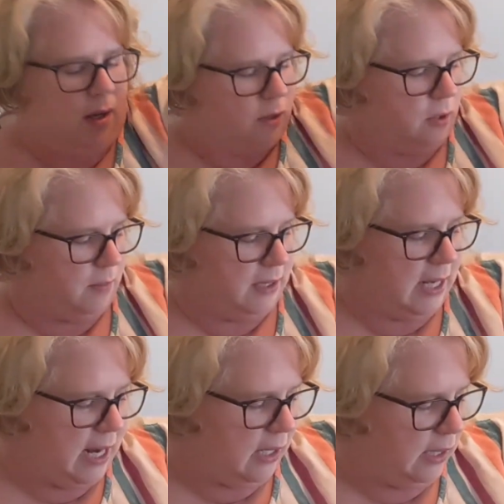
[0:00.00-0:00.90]
So I'm going to
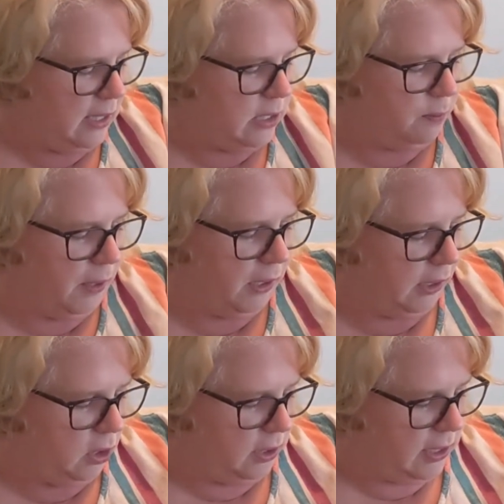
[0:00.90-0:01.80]
take it and sprinkle
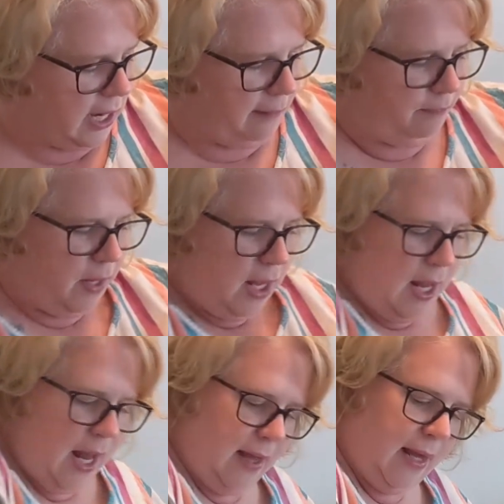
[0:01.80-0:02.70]
it on top.
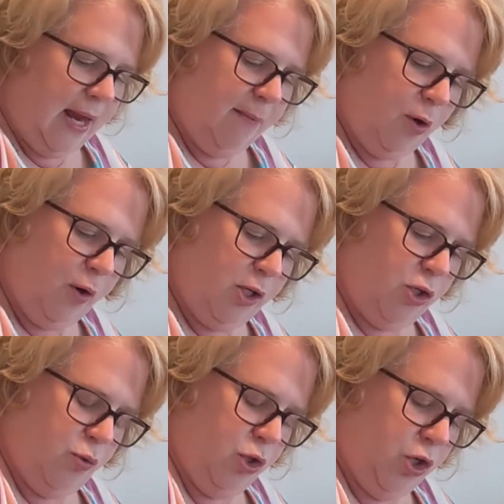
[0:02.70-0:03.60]
And then I'm going
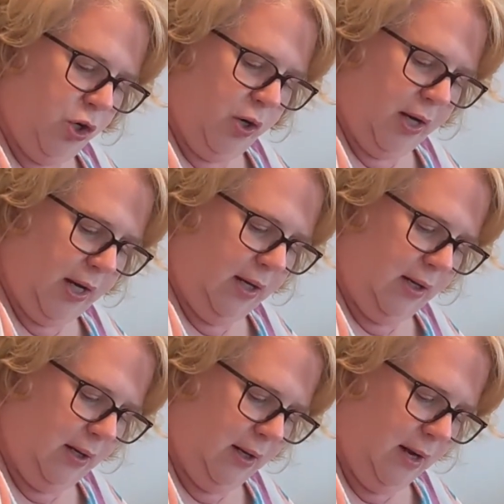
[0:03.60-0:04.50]
to turn it
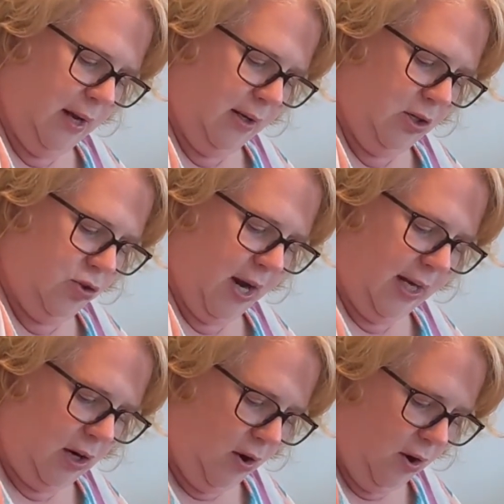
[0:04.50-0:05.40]
to try and
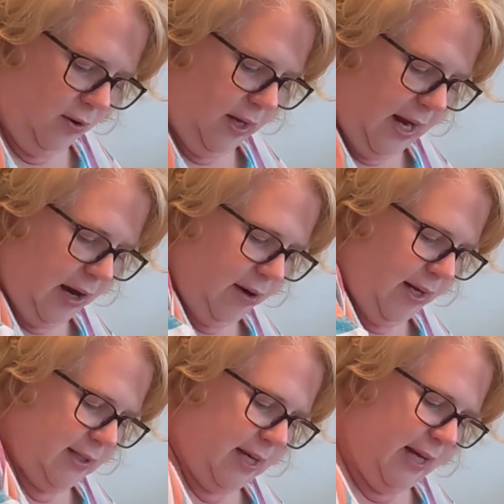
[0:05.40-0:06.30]
get all the
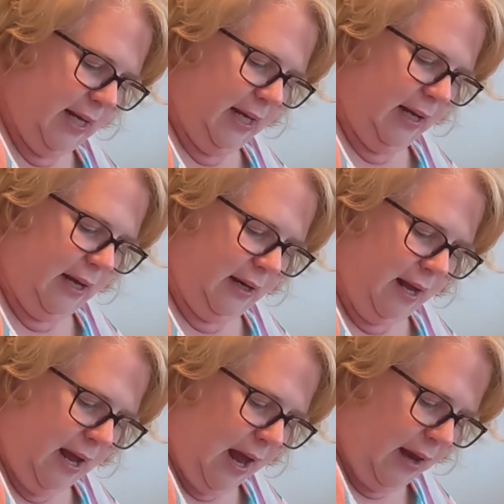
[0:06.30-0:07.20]
areas I didn't get.
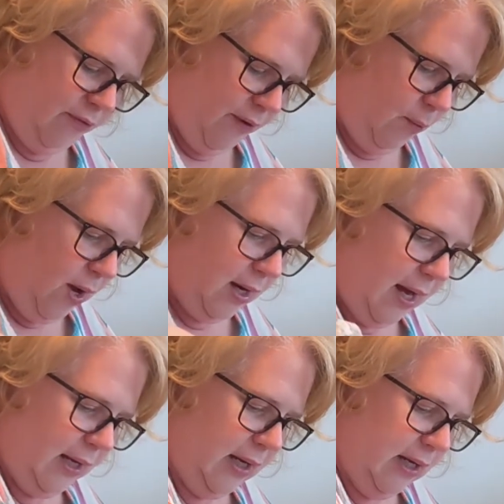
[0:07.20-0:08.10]
And if I want,
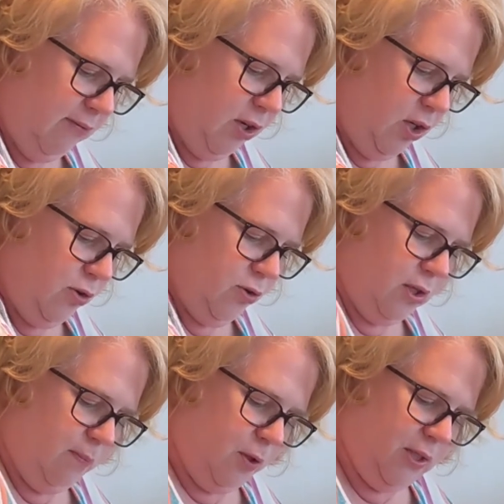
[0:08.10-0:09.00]
I can even use the
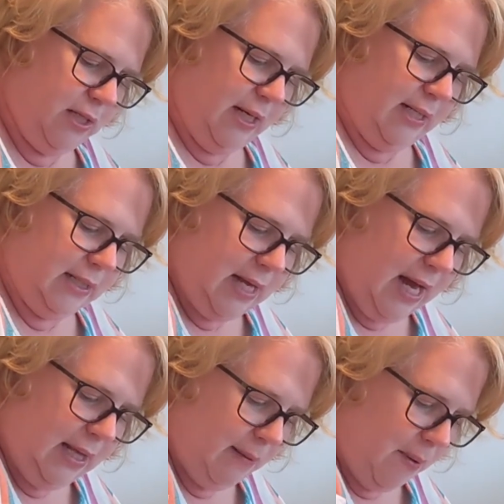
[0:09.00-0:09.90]
bird seed
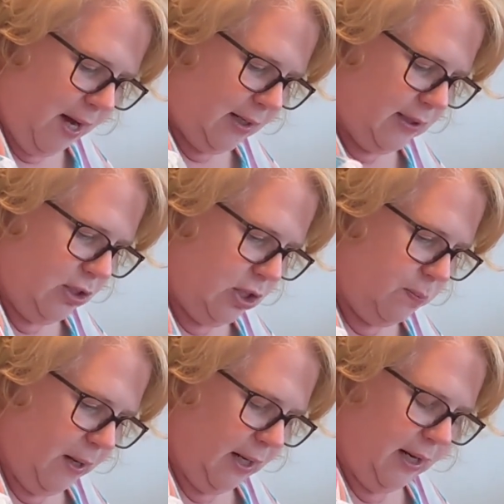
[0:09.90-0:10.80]
inside the box and just
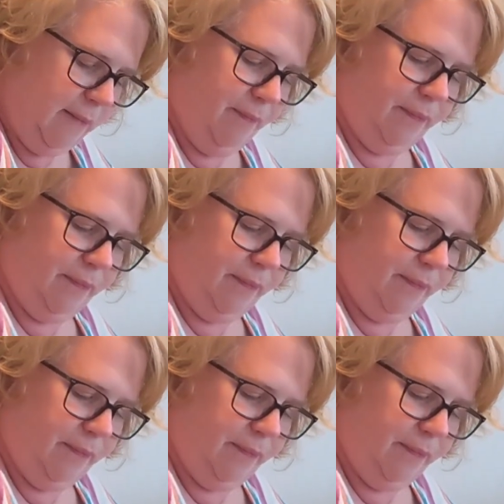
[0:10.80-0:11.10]
pick it up.